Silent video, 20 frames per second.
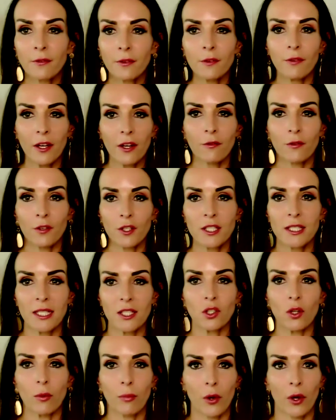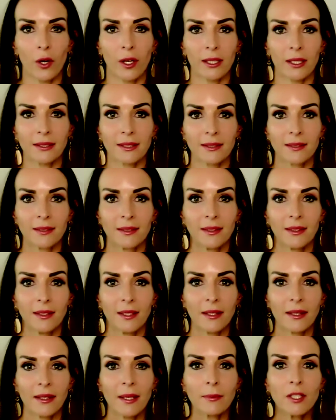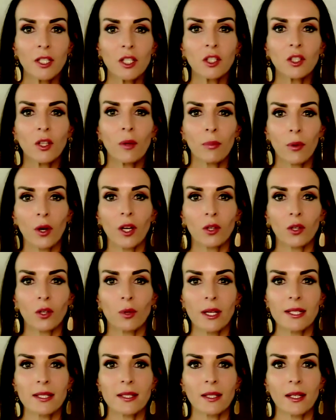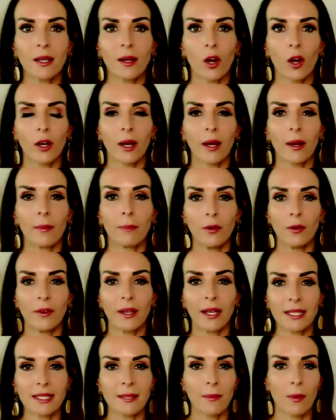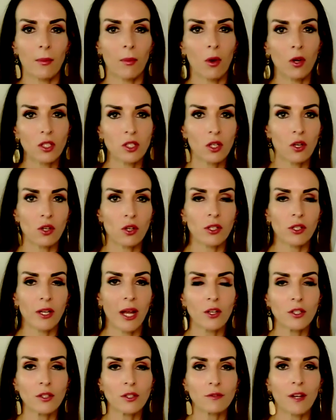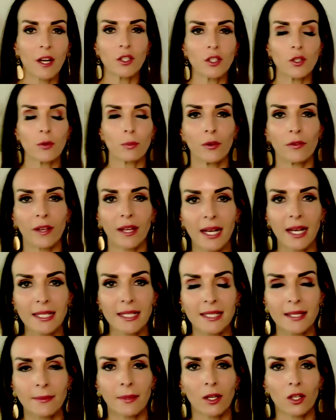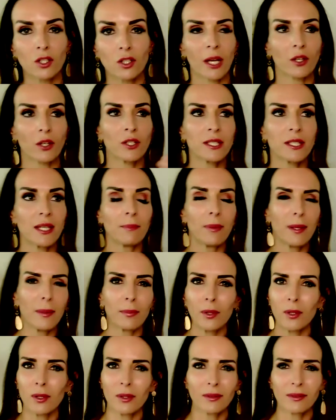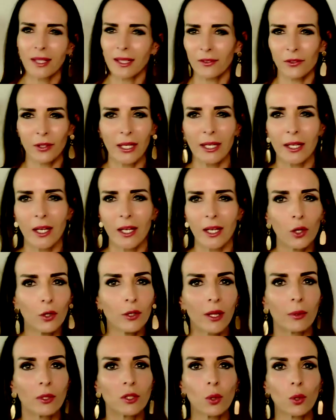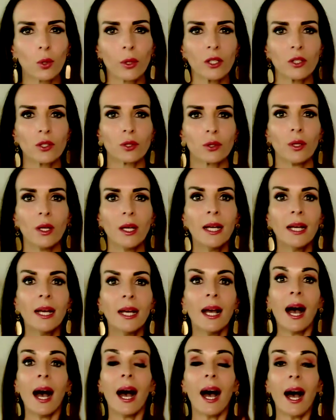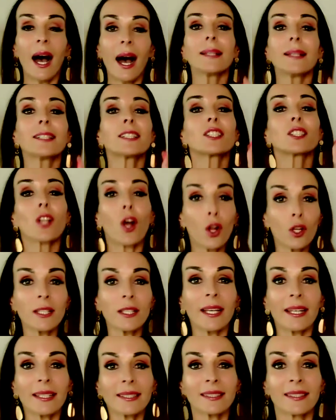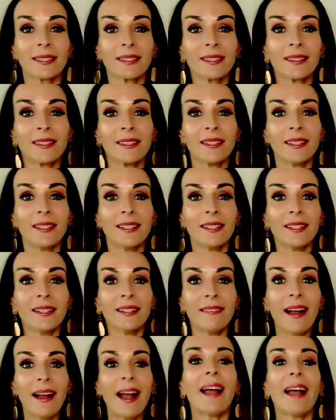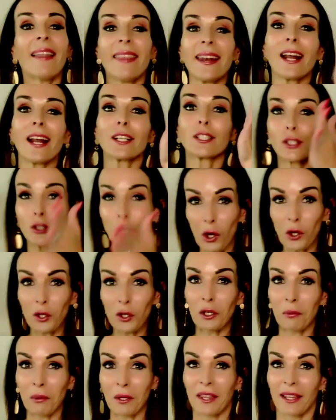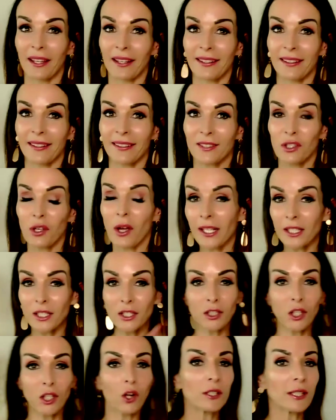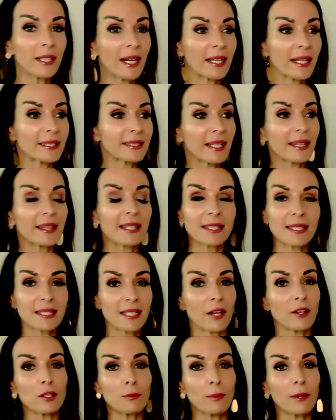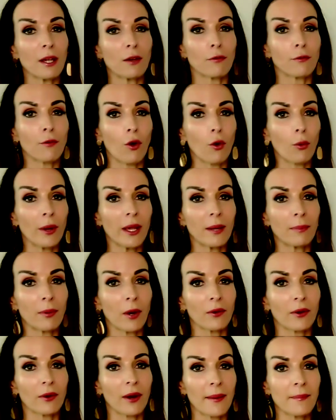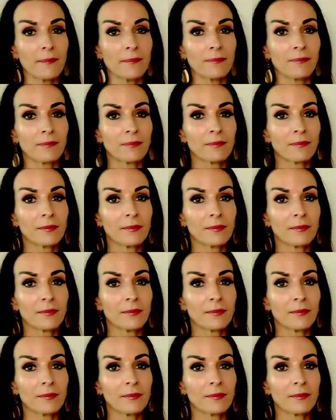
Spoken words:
very first digital product, the digital product was on a perfect customer masterclass on how to find your perfect customer, because I could see people didn't really know who they were talking to. I sold it, and then I started with it. So I sold it, and I said, this is going to be a 4-week program.